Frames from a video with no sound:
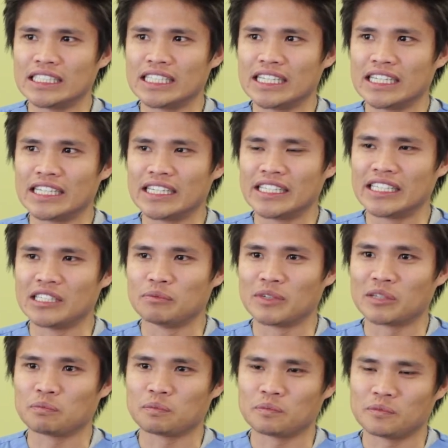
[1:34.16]
I am
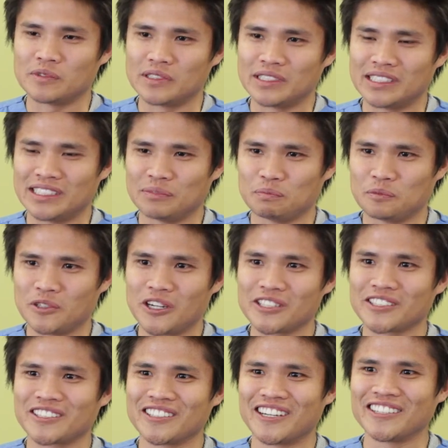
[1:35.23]
a
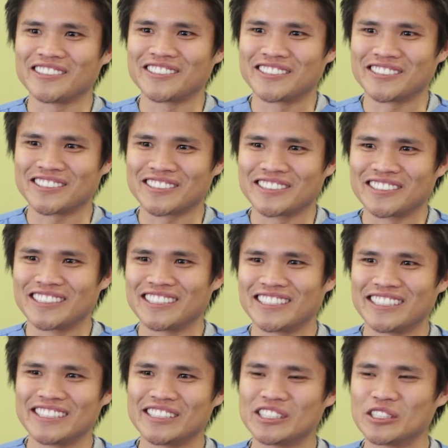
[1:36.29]
prosthodontist.
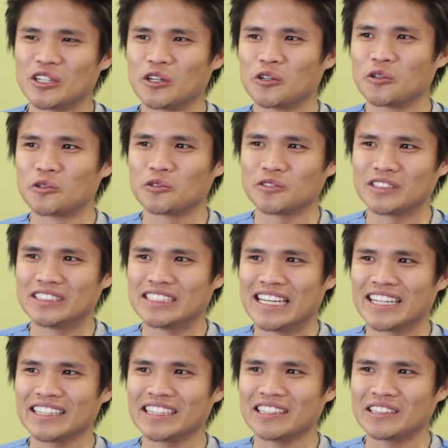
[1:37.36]
So
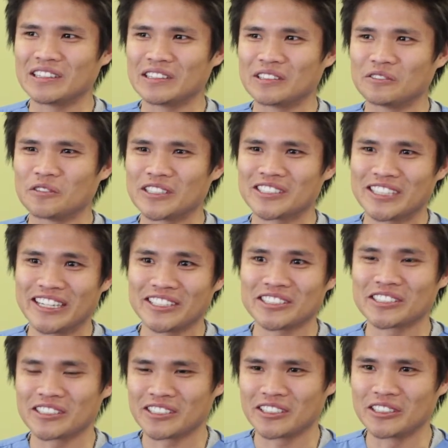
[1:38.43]
that was
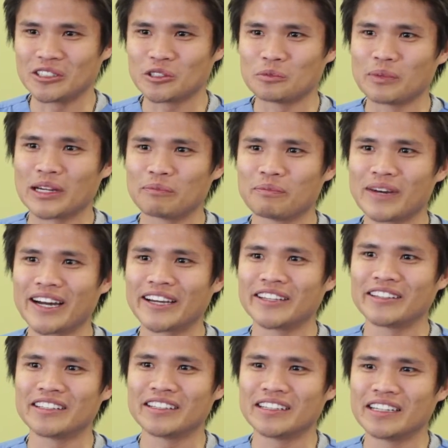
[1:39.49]
etched into my
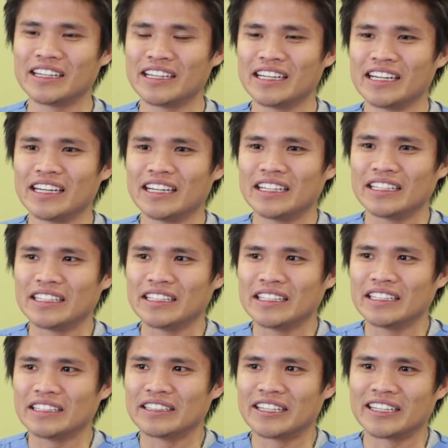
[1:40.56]
mind.
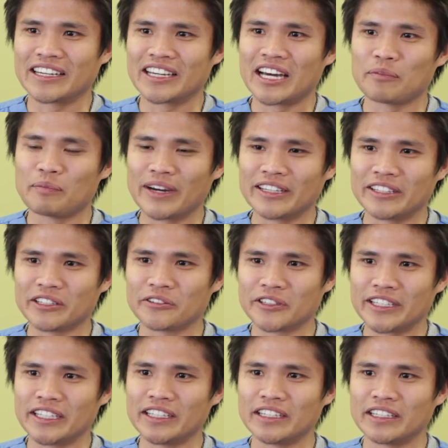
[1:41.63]
Then I got my
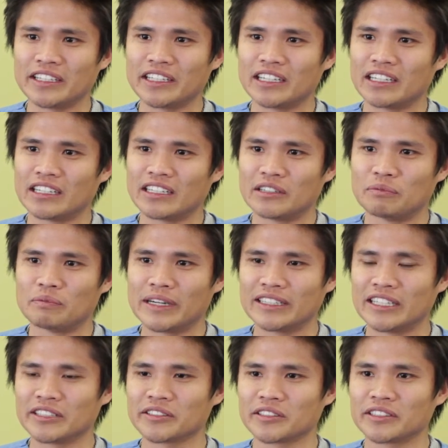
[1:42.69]
degree, my
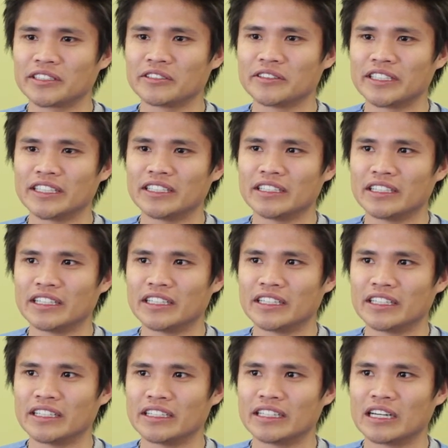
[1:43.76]
dental degree,
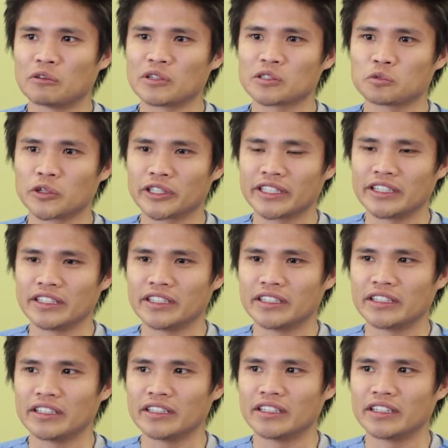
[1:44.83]
and I was
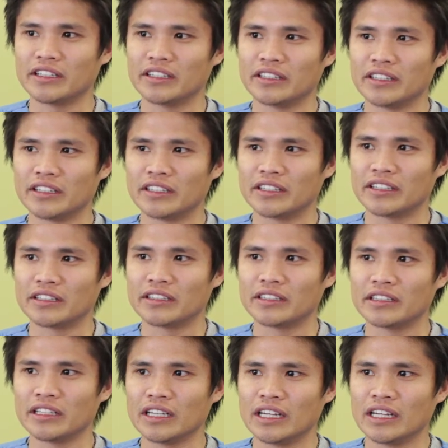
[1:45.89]
working in